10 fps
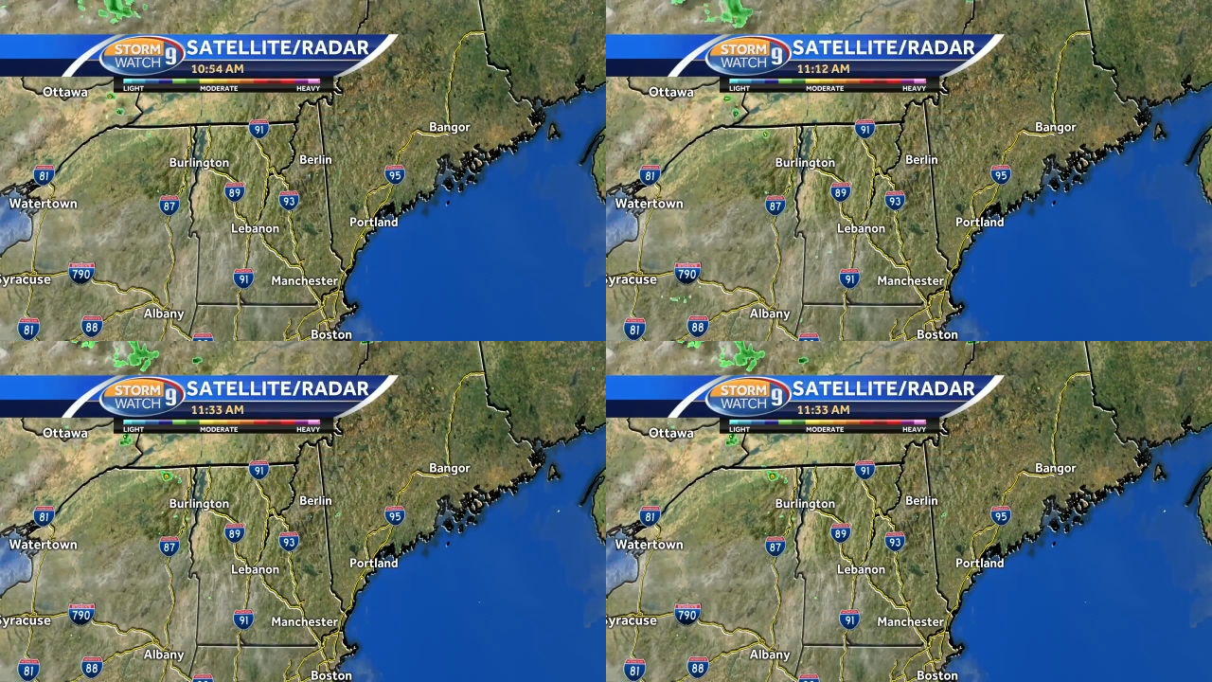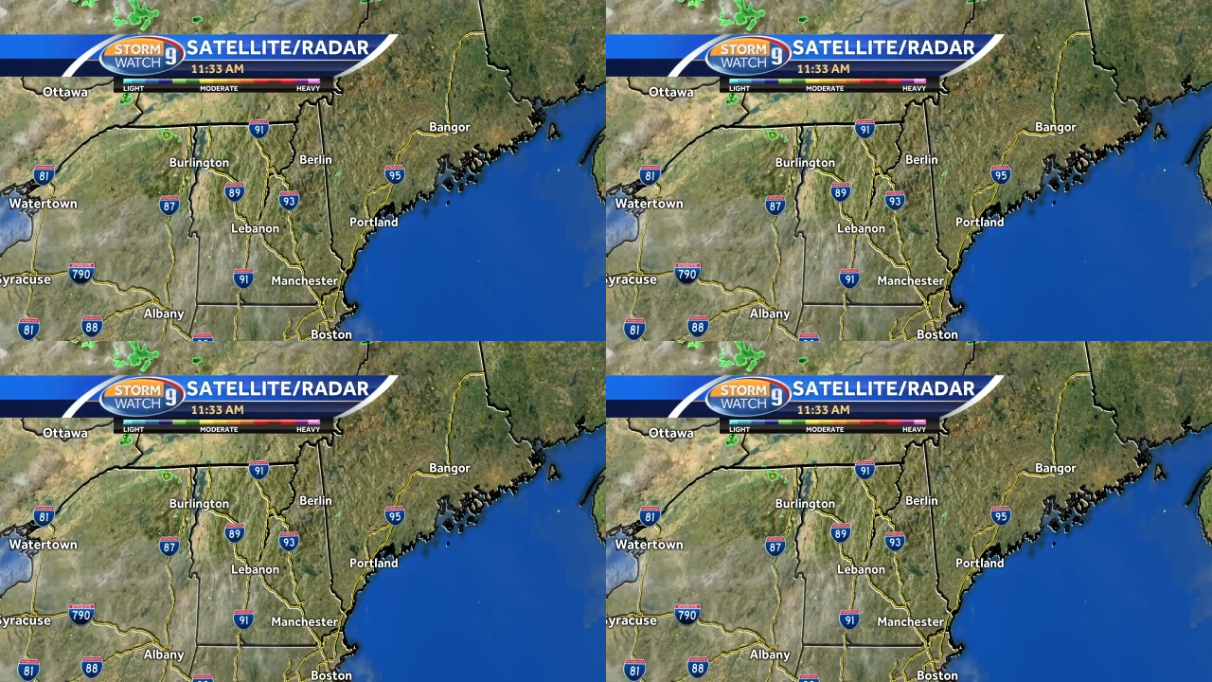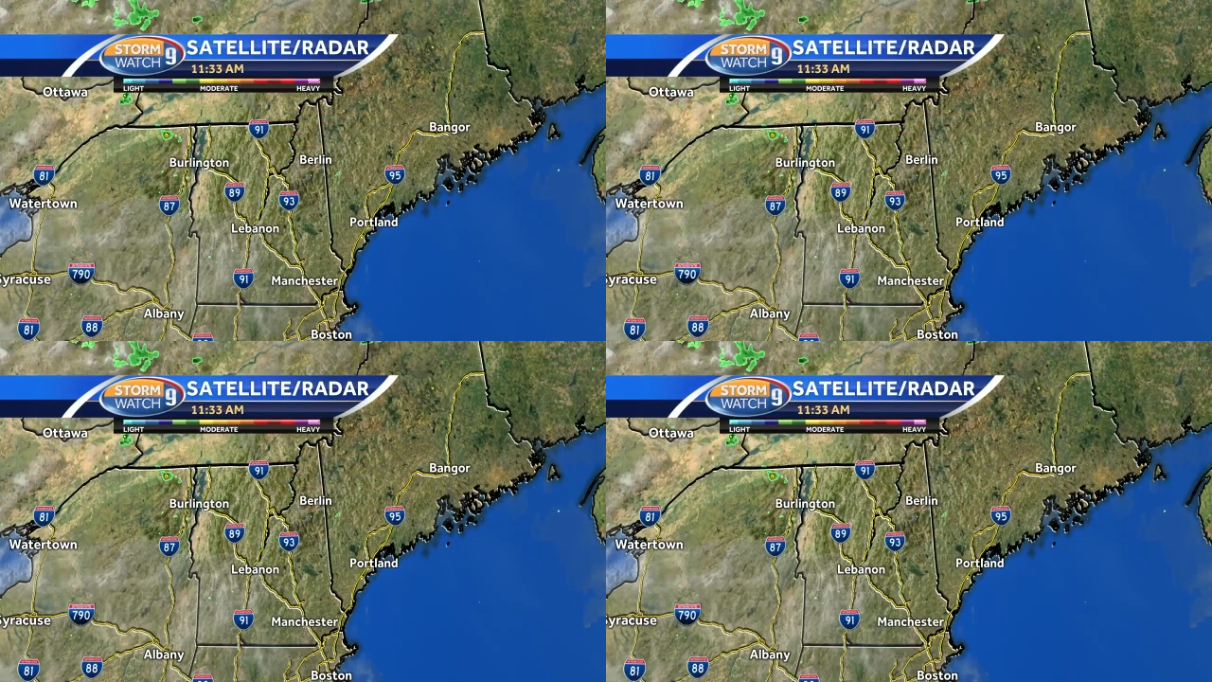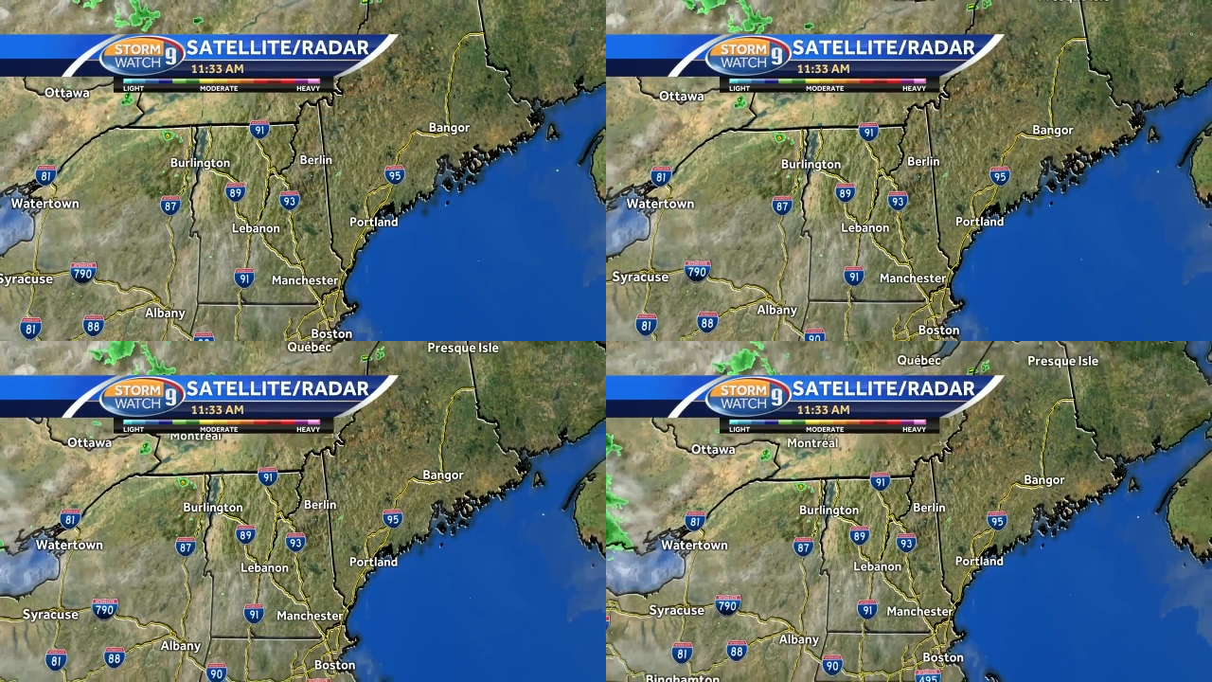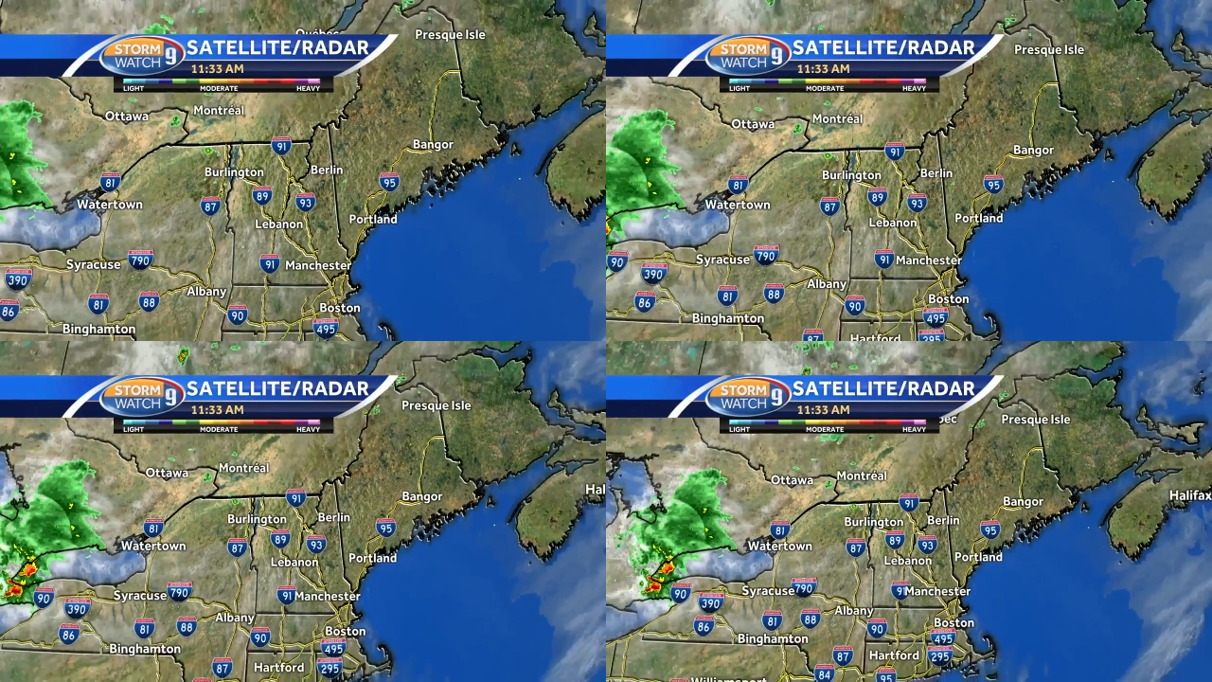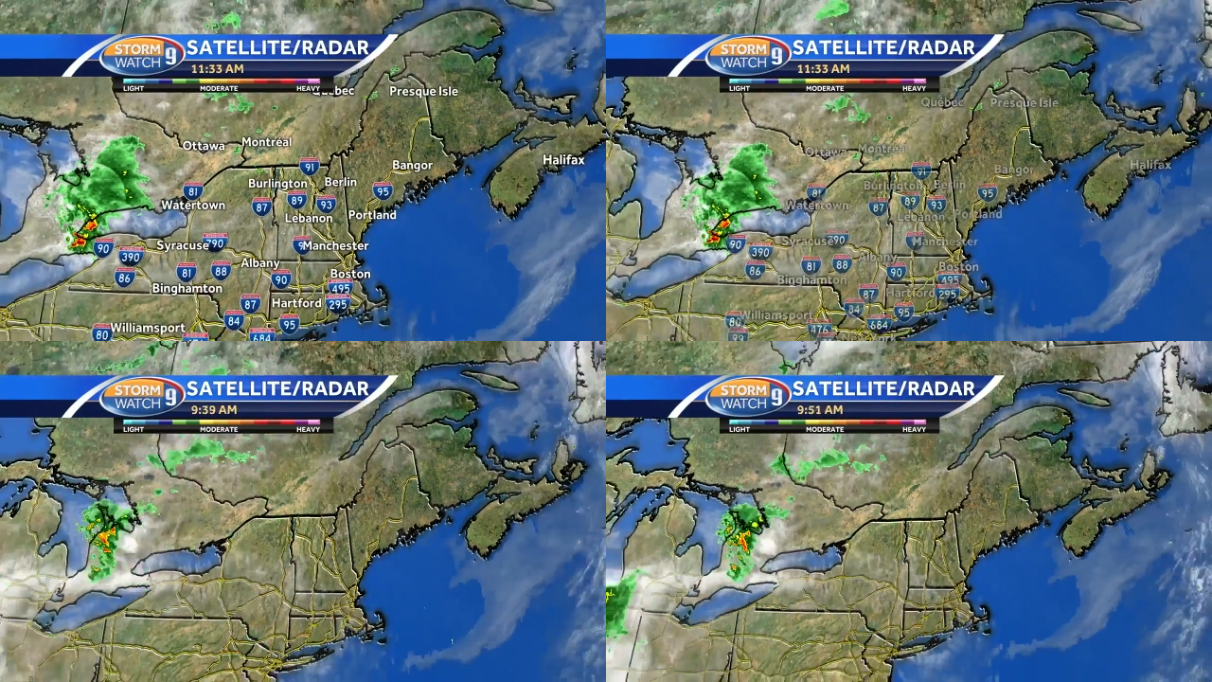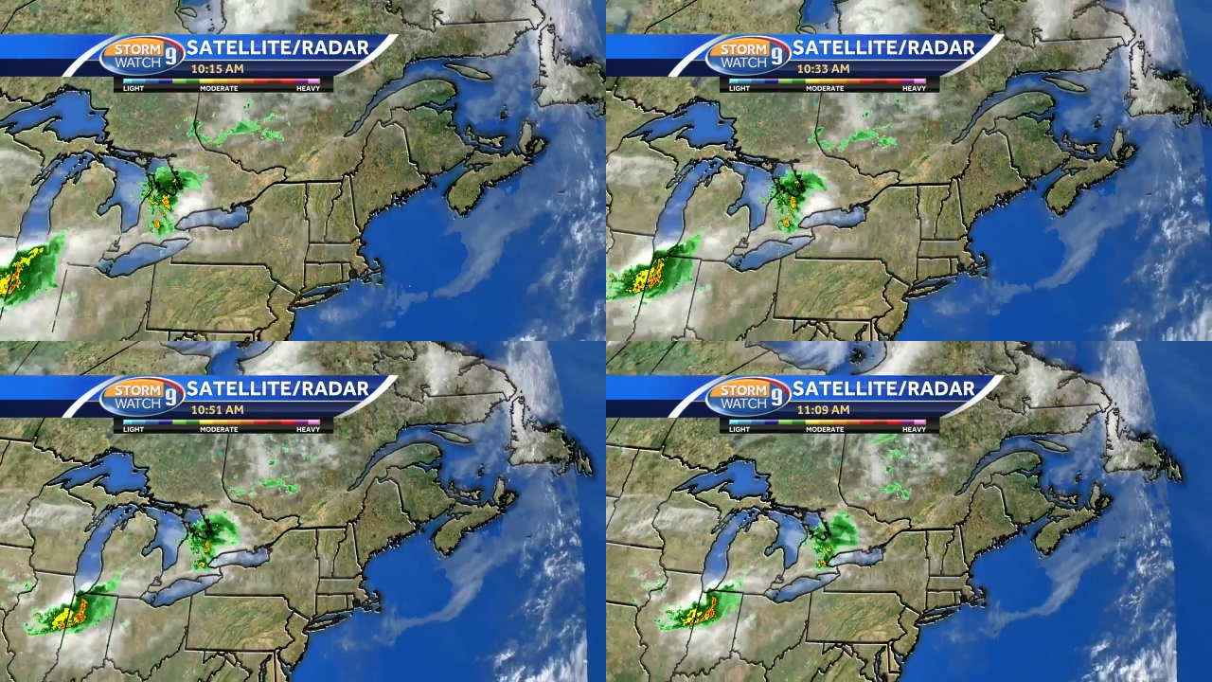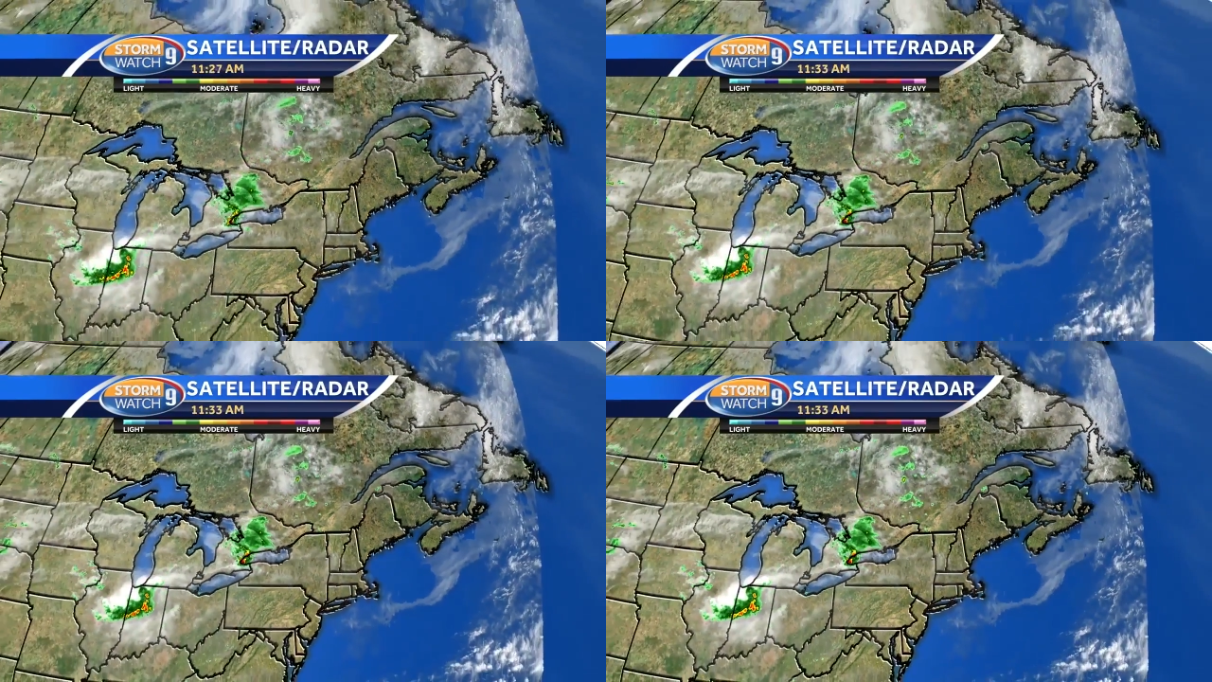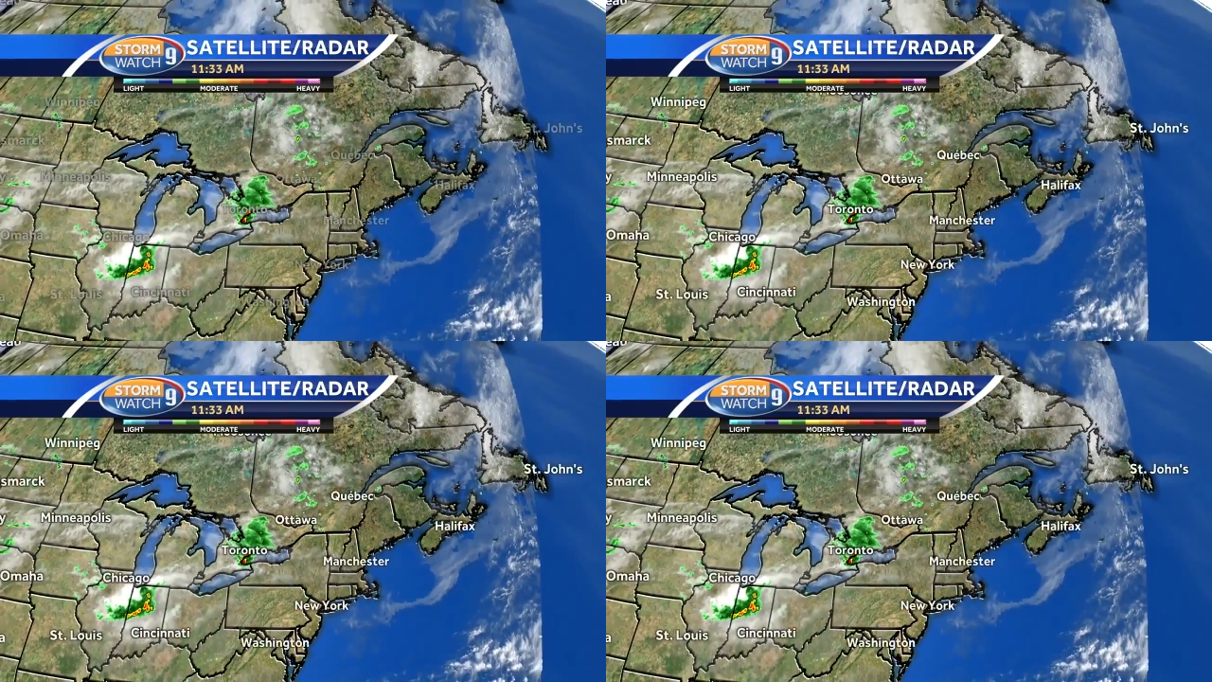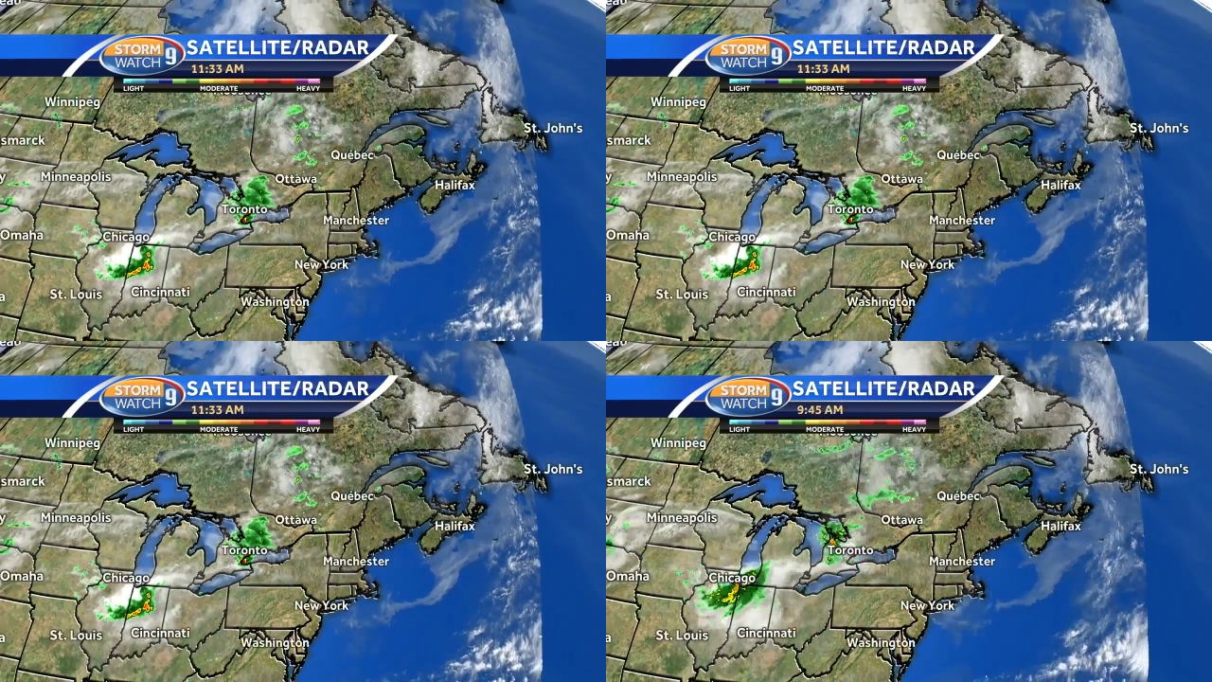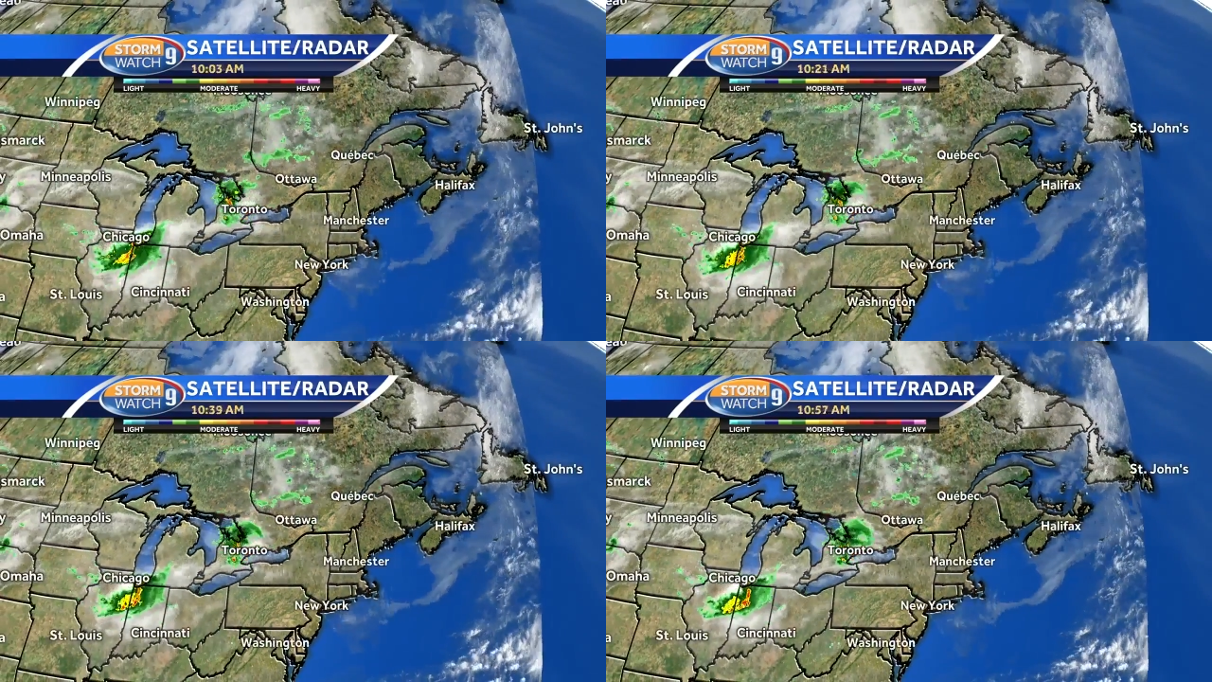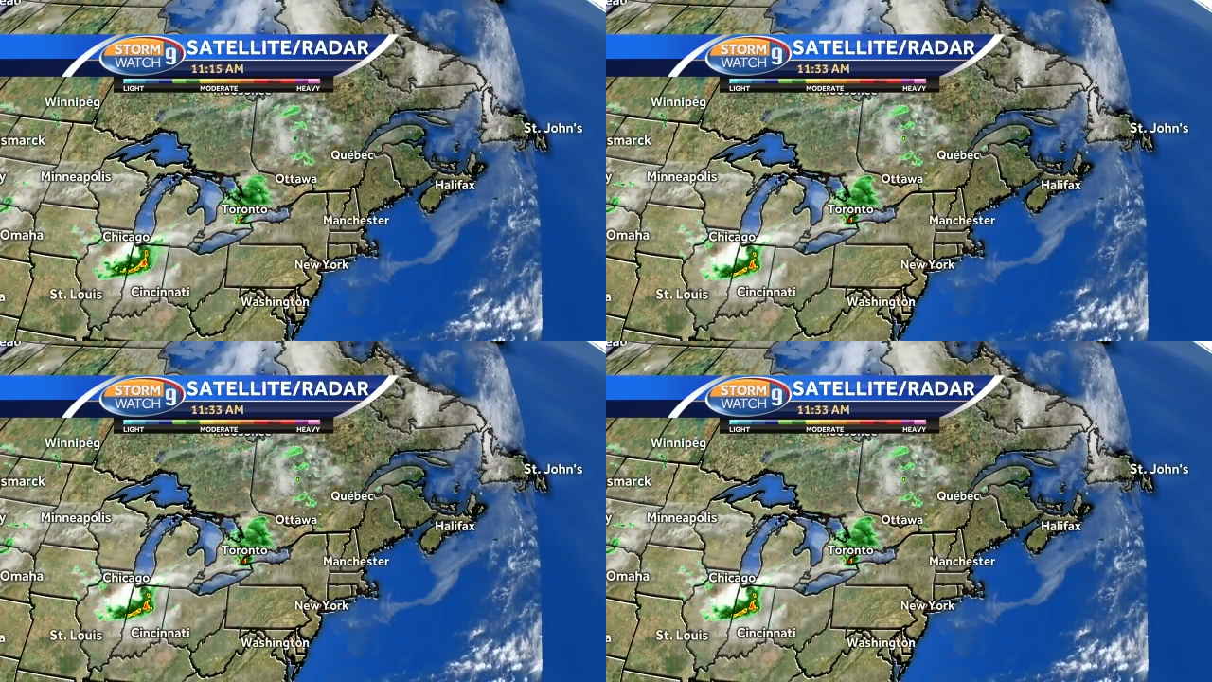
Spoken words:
Nobody's mouth can be seen.